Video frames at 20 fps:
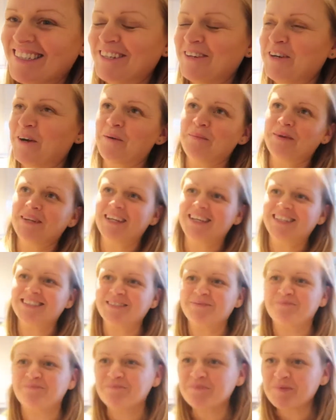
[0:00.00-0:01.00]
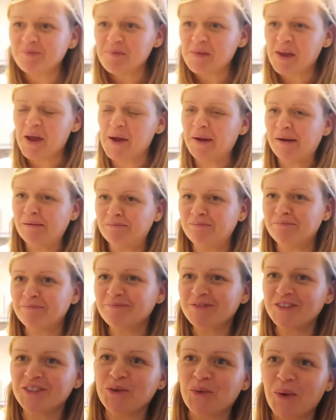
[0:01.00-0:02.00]
She normally is
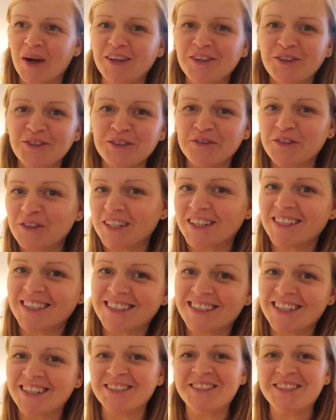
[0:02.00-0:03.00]
quite useful in these